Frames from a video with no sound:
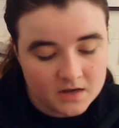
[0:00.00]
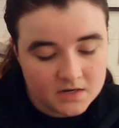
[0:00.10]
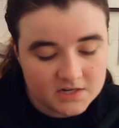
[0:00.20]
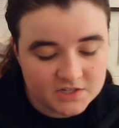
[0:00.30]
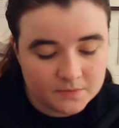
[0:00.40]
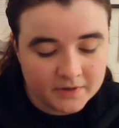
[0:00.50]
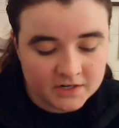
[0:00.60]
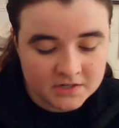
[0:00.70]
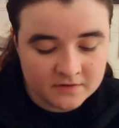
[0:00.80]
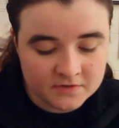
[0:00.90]
His
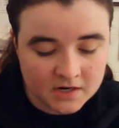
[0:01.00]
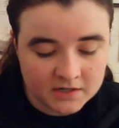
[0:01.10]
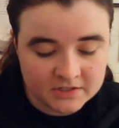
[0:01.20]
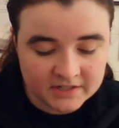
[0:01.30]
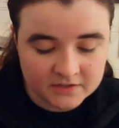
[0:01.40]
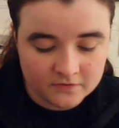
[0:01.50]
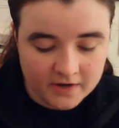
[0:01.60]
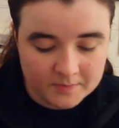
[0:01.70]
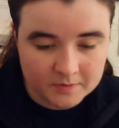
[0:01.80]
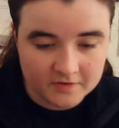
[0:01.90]
depiction of Dongjing's
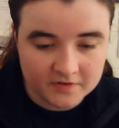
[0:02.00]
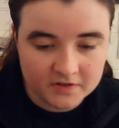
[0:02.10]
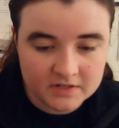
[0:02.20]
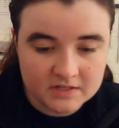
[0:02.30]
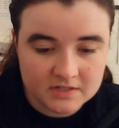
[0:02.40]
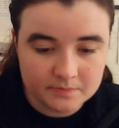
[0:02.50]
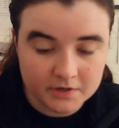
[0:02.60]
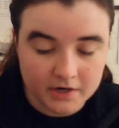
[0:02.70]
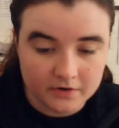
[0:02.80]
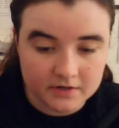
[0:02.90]
famed pavilions and
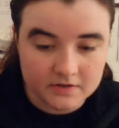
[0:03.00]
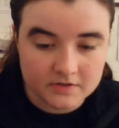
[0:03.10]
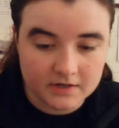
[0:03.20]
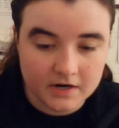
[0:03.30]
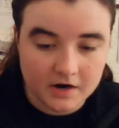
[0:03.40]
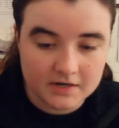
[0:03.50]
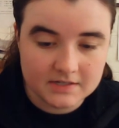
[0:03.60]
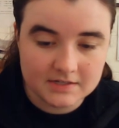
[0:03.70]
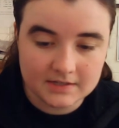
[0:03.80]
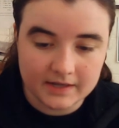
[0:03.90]
pagodas,
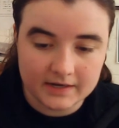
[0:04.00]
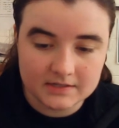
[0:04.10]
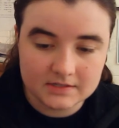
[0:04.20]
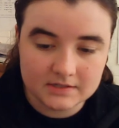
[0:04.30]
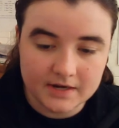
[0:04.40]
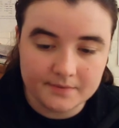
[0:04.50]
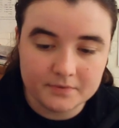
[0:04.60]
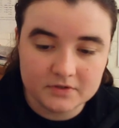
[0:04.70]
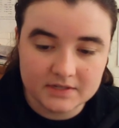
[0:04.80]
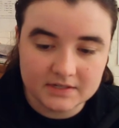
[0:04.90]
gardens and lakes,
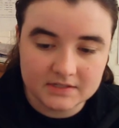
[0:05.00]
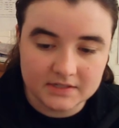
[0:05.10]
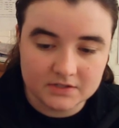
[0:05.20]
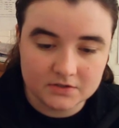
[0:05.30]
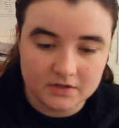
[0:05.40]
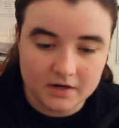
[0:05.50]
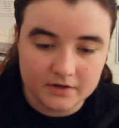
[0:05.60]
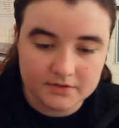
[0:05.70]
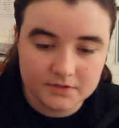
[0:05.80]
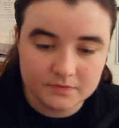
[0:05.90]
temples and ancestral
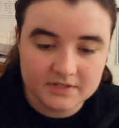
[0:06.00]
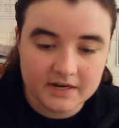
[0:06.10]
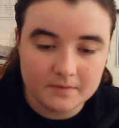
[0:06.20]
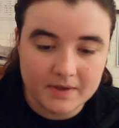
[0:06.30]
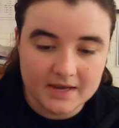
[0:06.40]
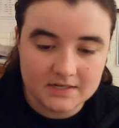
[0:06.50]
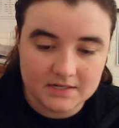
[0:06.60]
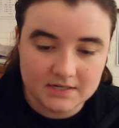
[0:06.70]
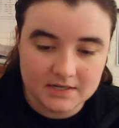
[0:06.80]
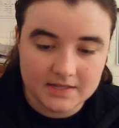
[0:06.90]
halls was like a
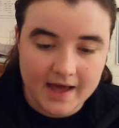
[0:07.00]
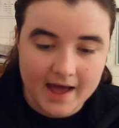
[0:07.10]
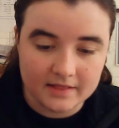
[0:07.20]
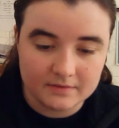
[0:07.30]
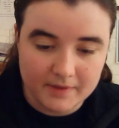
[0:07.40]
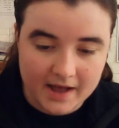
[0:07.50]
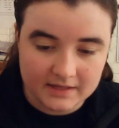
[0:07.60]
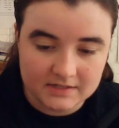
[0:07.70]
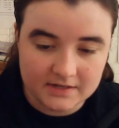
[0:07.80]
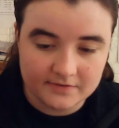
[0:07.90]
painting in the
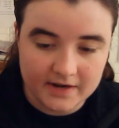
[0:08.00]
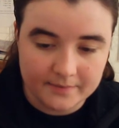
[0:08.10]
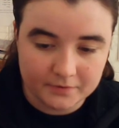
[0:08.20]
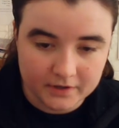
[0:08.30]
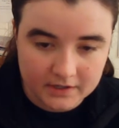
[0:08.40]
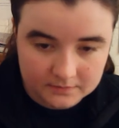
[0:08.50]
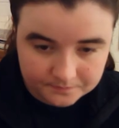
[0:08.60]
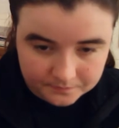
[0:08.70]
palace of an emperor.